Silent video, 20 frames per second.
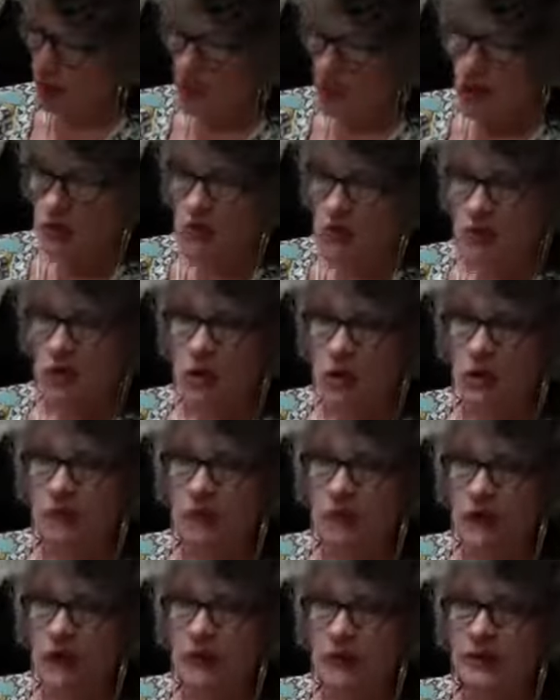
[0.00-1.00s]

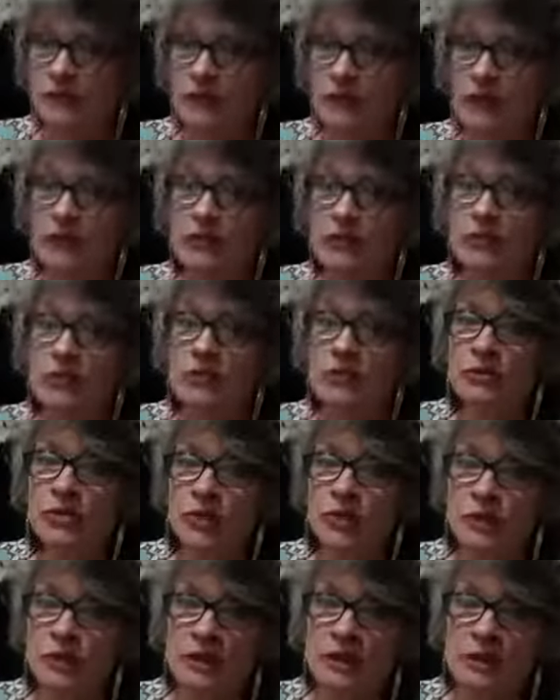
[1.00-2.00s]
So I don't know if you
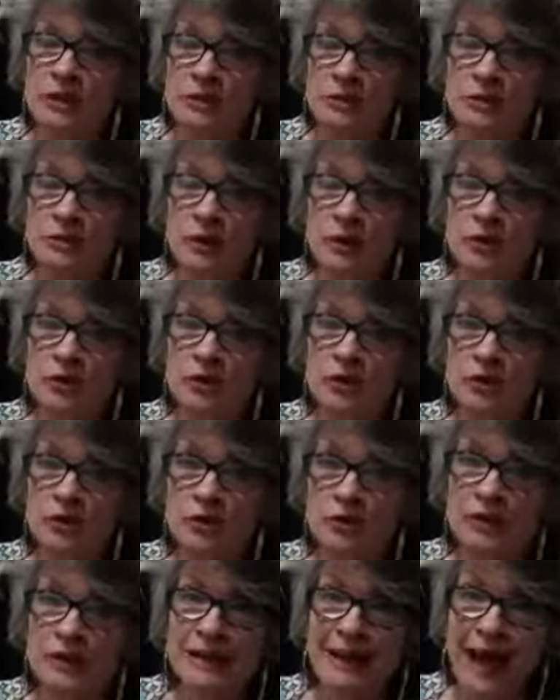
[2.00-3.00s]
know this, but Rose
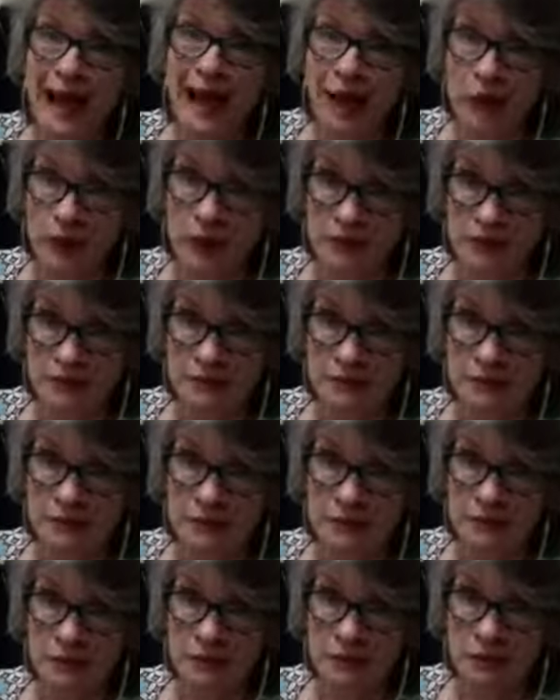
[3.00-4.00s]
McGowan
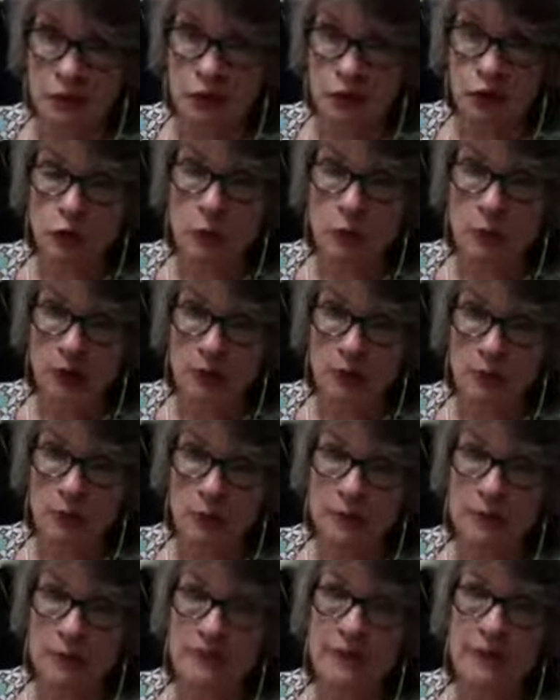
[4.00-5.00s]
grew up
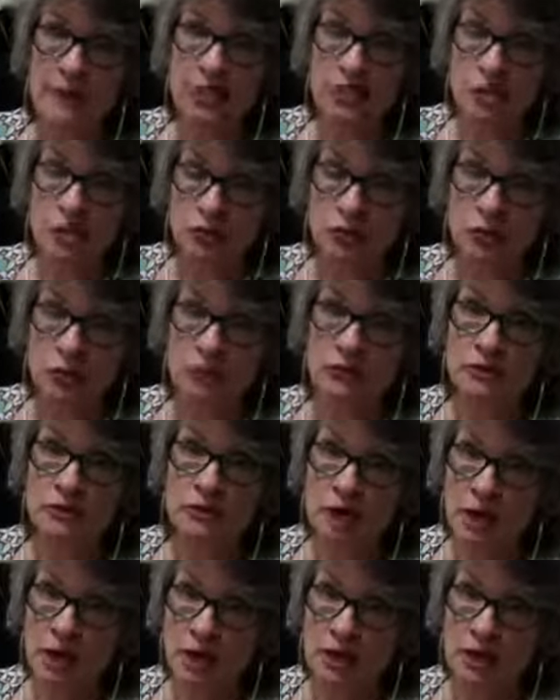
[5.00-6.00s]
in the Children of
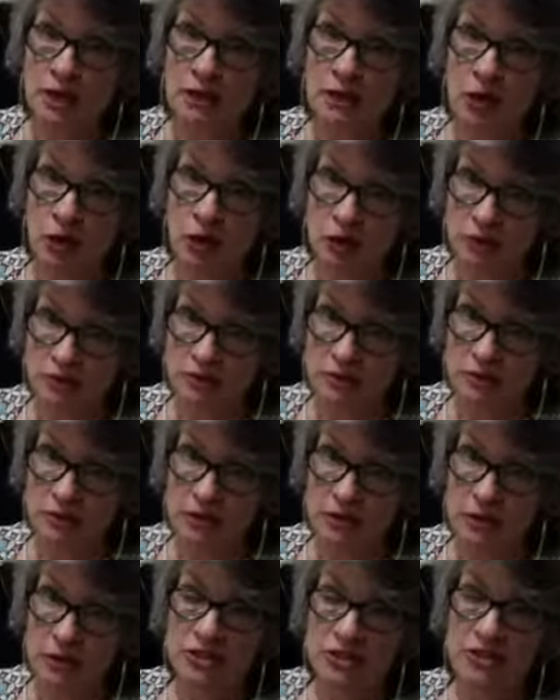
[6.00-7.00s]
God cult
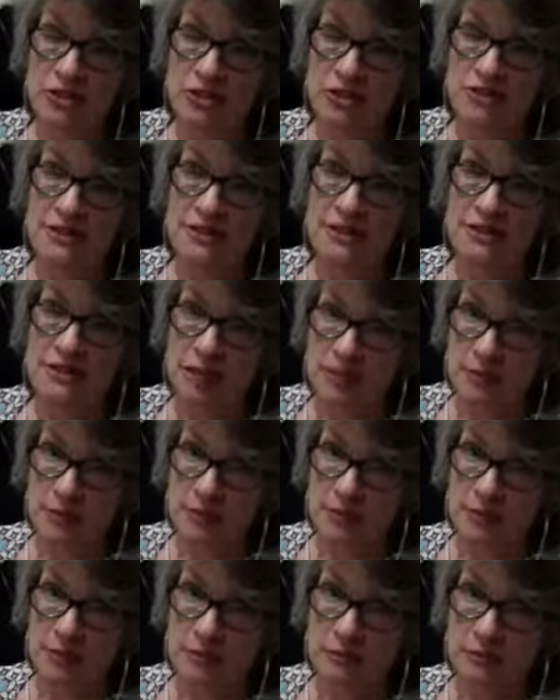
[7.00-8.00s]
and she
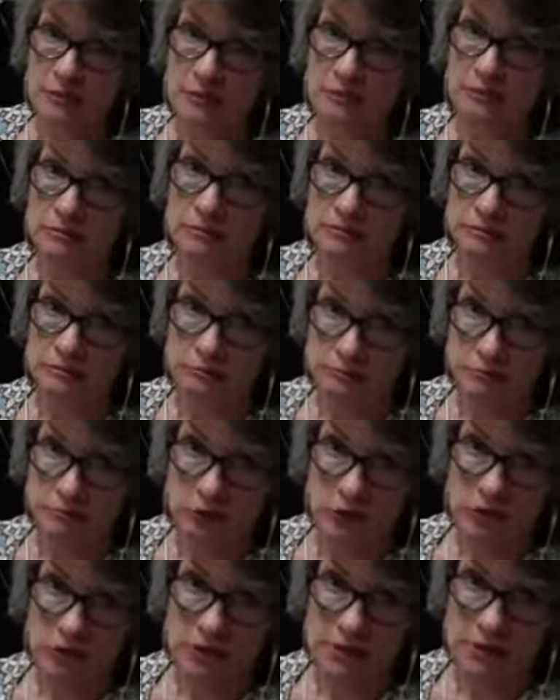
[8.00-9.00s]
escaped.
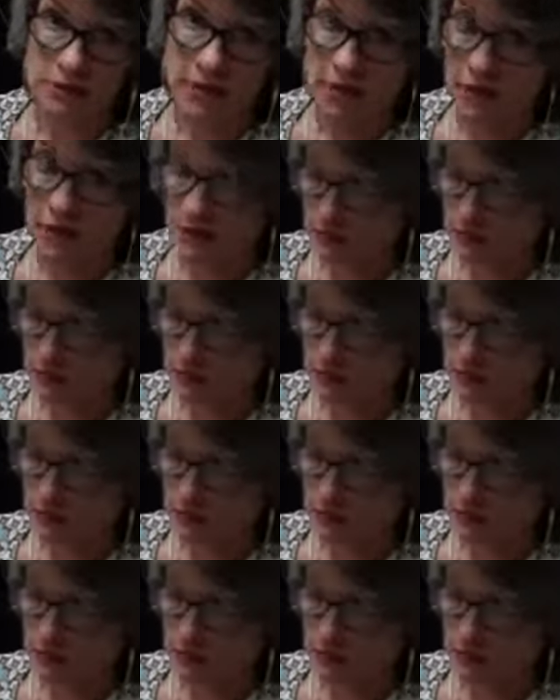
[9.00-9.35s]
Just saying.